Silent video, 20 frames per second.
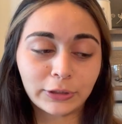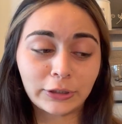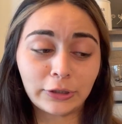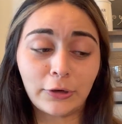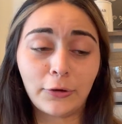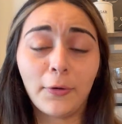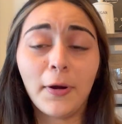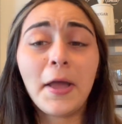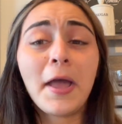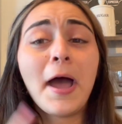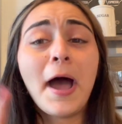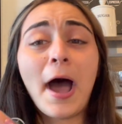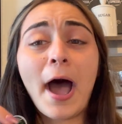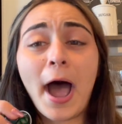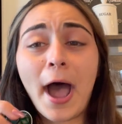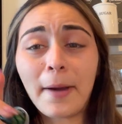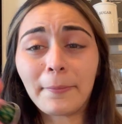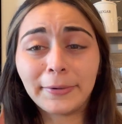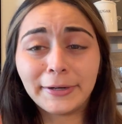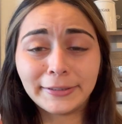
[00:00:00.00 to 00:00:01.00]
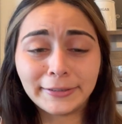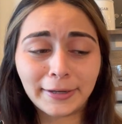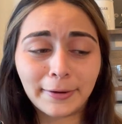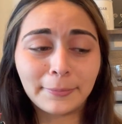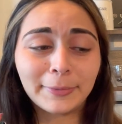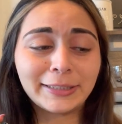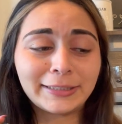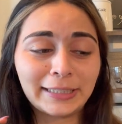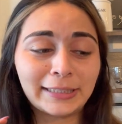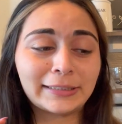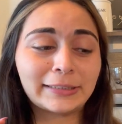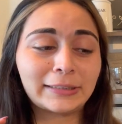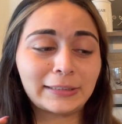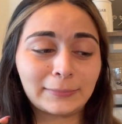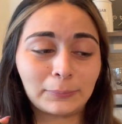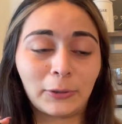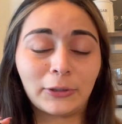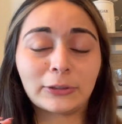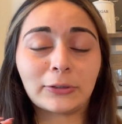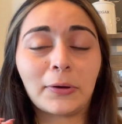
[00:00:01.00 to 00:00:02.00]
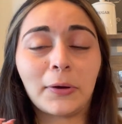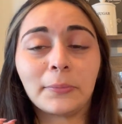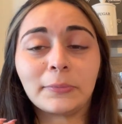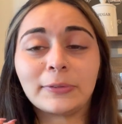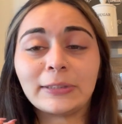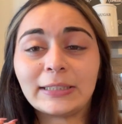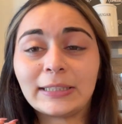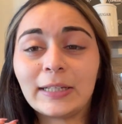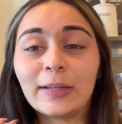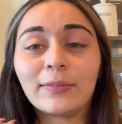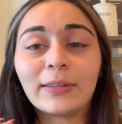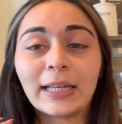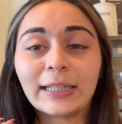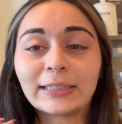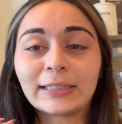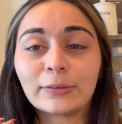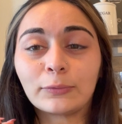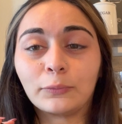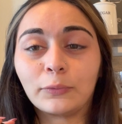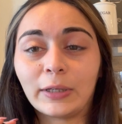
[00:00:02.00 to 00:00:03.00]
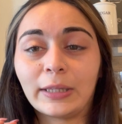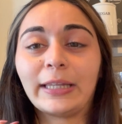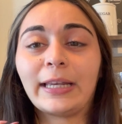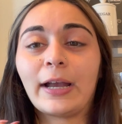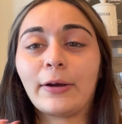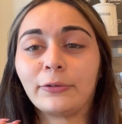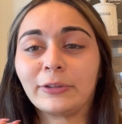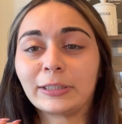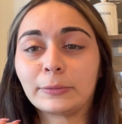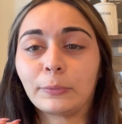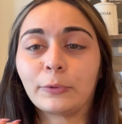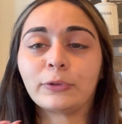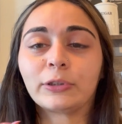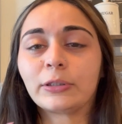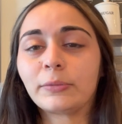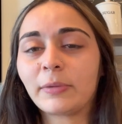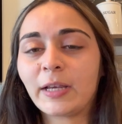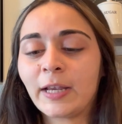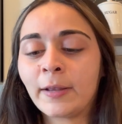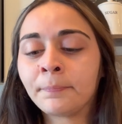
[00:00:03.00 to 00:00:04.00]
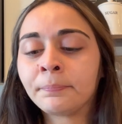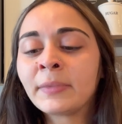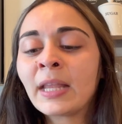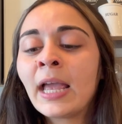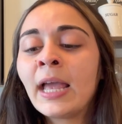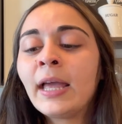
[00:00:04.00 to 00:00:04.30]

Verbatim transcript: So I'm gonna I'm gonna test espresso. I'm gonna see if that's really how it's supposed to be.